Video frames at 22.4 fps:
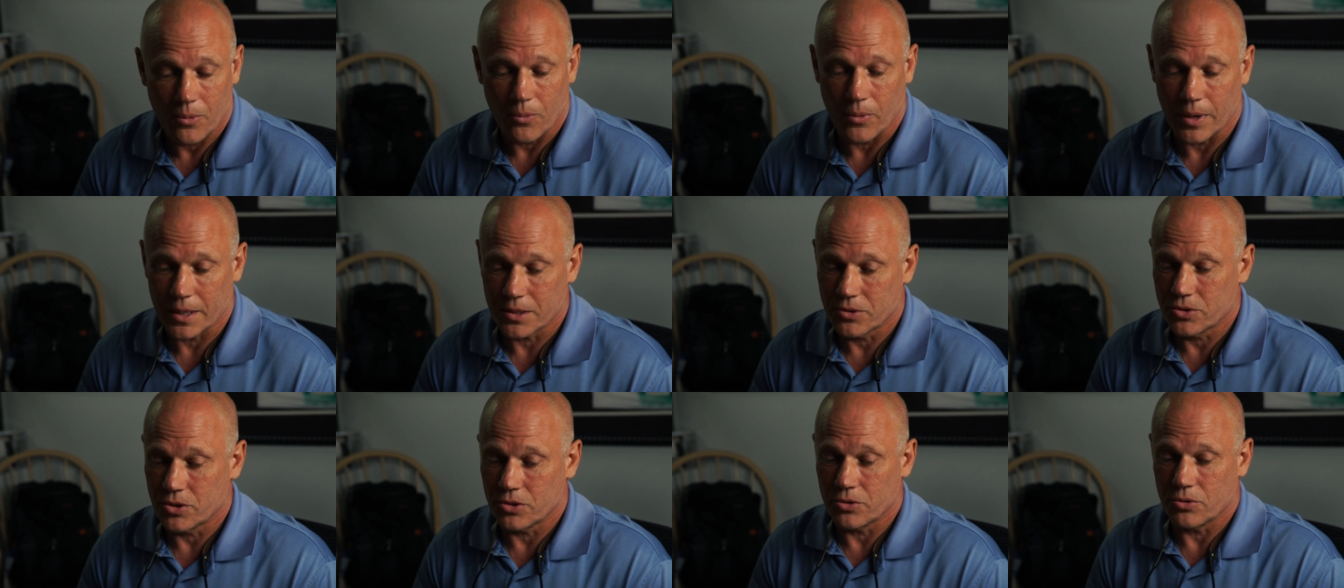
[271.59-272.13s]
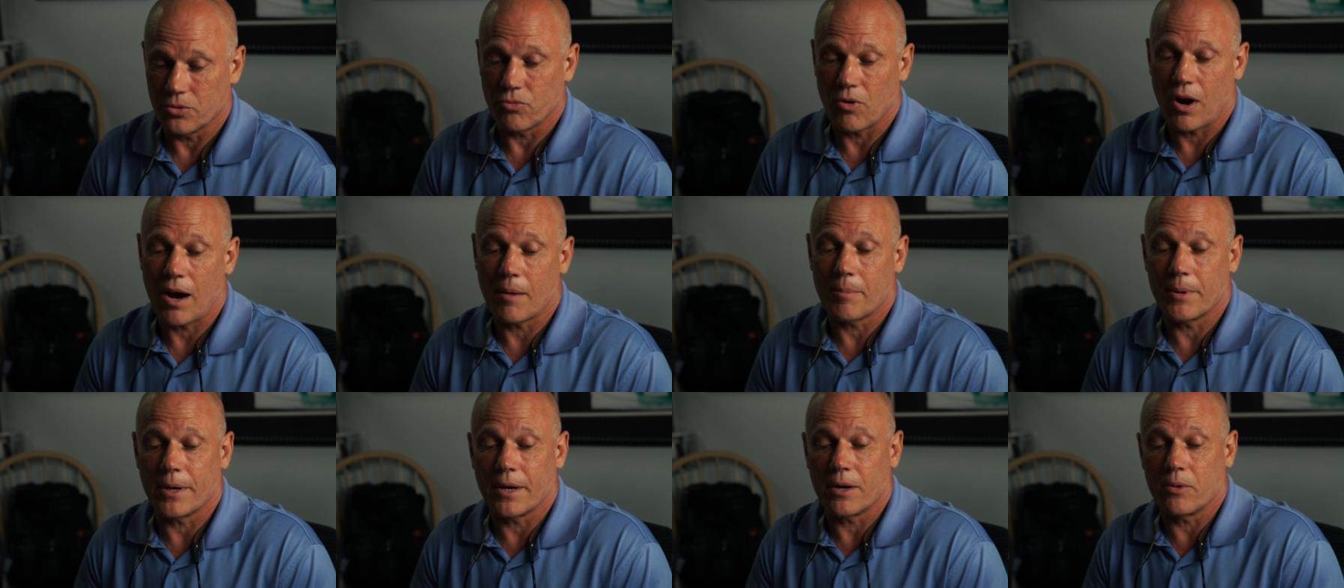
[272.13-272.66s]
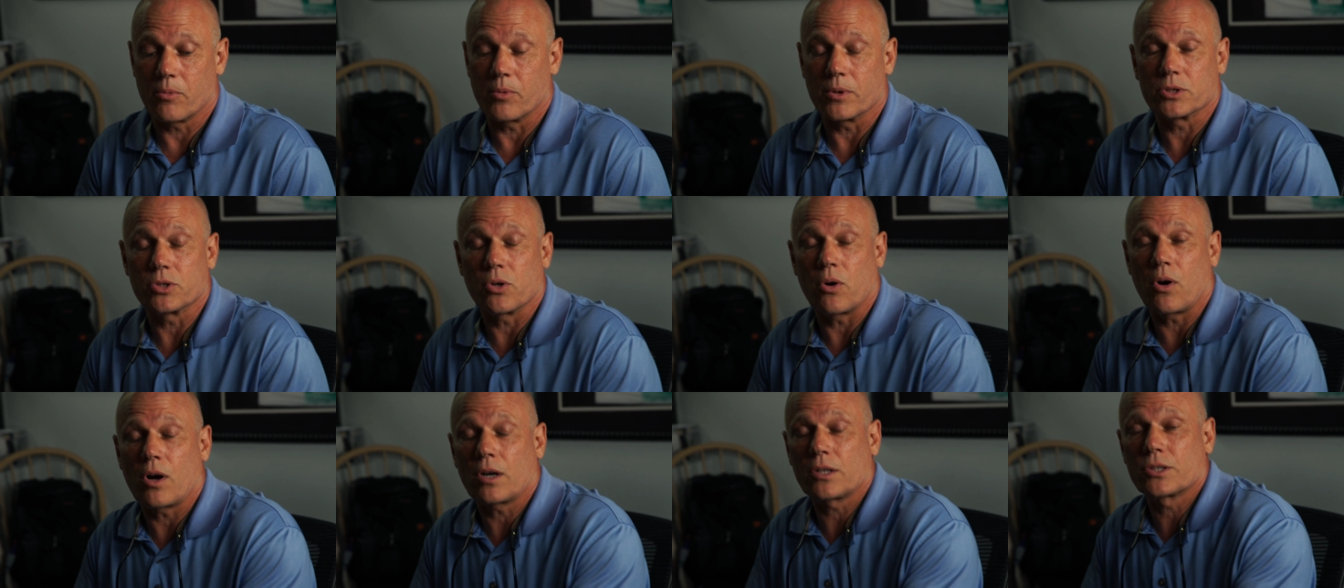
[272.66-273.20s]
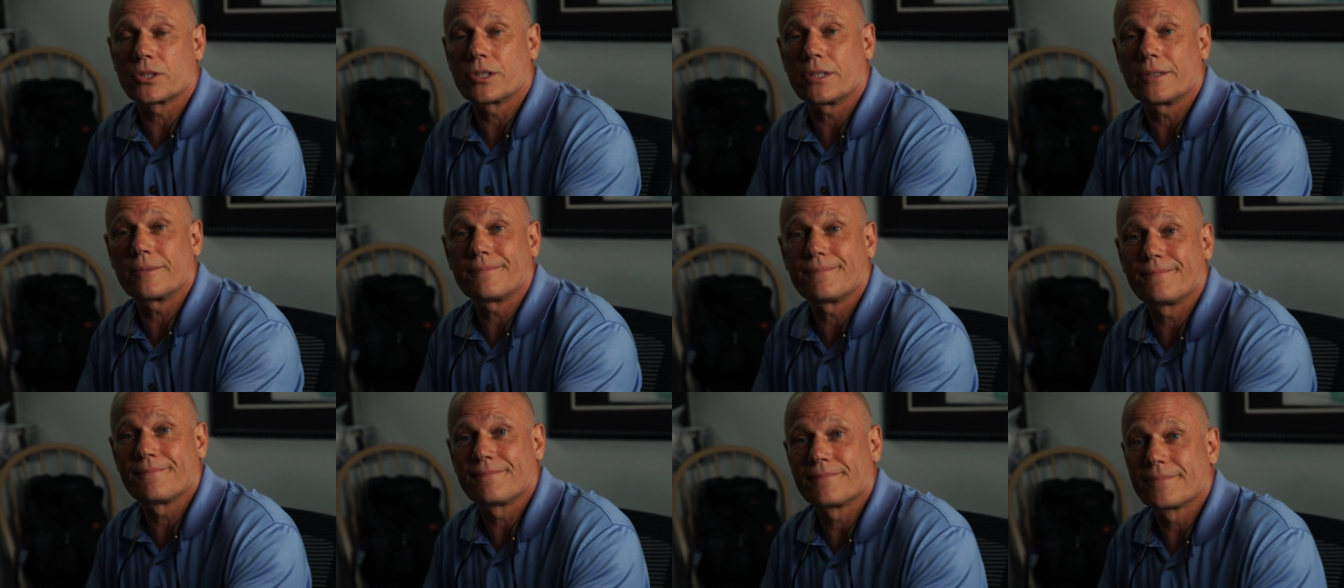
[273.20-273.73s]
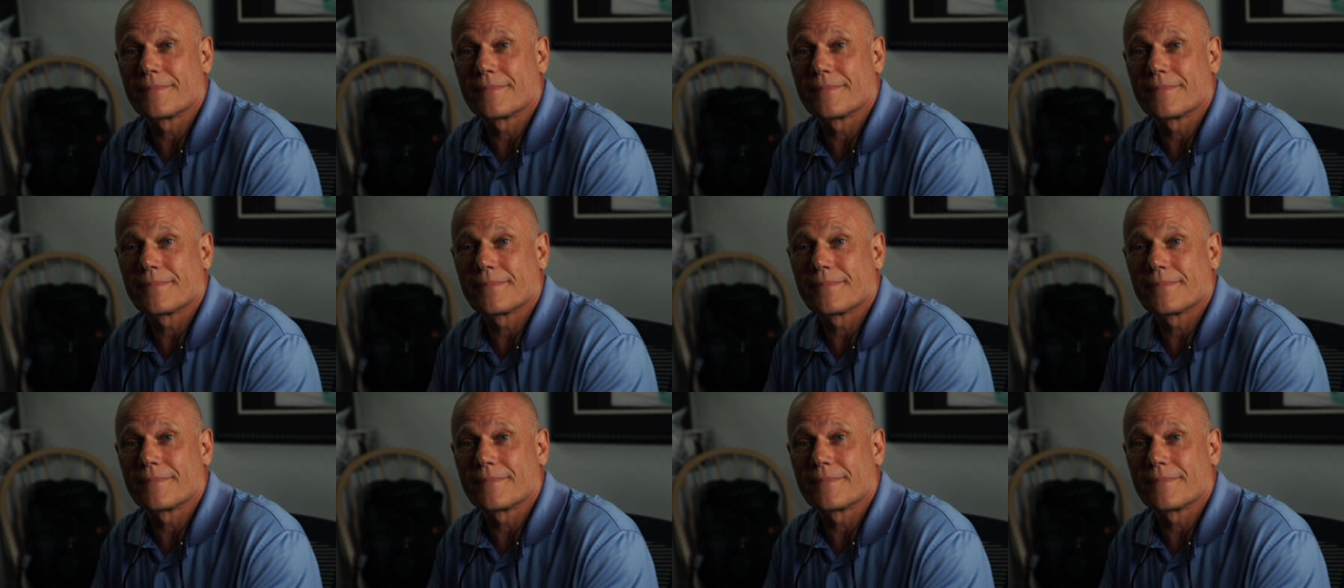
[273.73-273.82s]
Went to Robert Edwards auction.